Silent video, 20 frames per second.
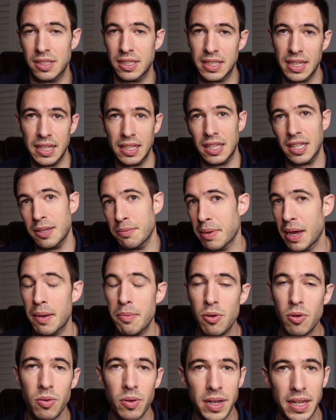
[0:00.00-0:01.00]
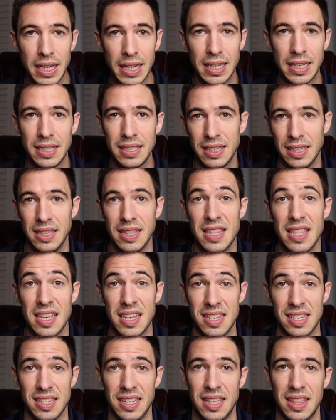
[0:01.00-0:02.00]
daily Bible reading and
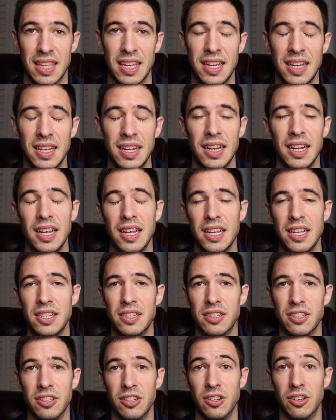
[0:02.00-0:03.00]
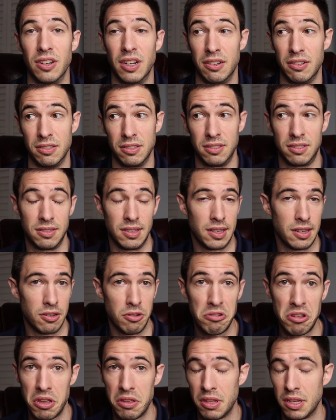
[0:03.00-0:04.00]
things like that. So I was like,
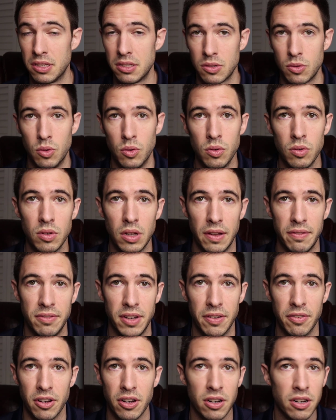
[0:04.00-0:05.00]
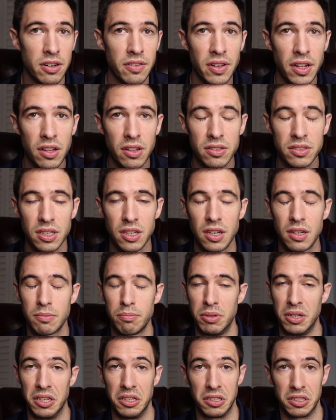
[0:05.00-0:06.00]
okay, that's cool. I've never heard of
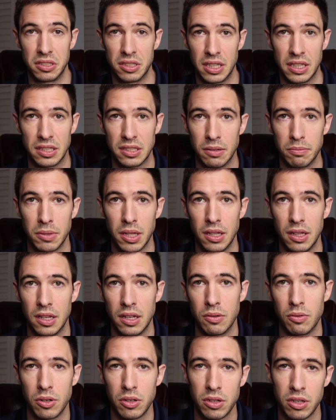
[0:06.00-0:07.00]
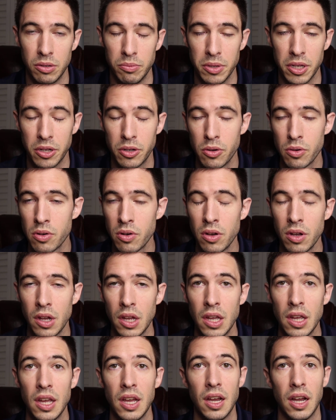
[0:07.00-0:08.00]
HelloTalk, but it looks like something that could be cool.
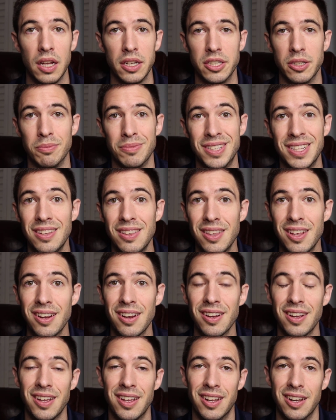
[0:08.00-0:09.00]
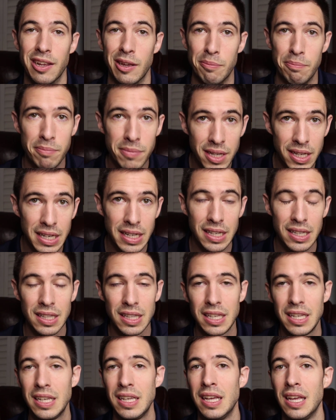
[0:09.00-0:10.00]
I jumped in there and
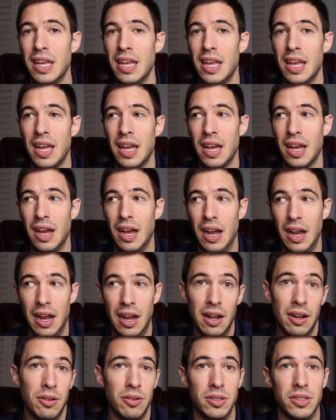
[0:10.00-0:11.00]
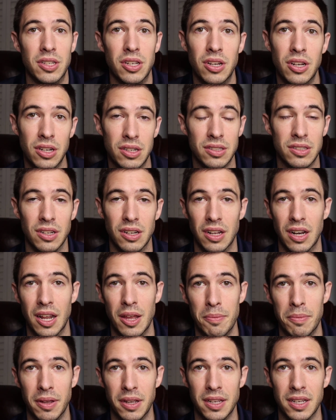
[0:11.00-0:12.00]
immediately I was hooked on
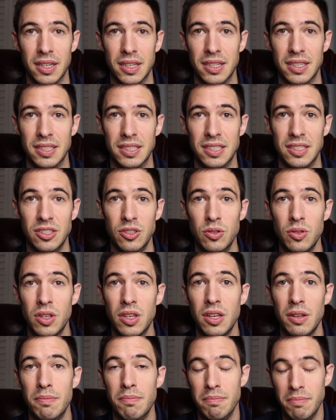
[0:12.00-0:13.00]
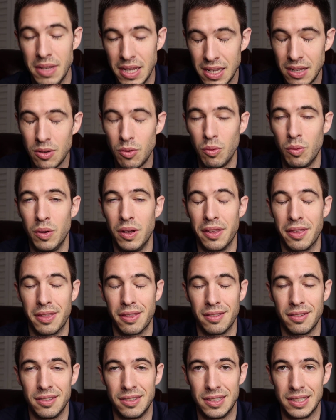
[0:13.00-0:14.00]
it because you could meet with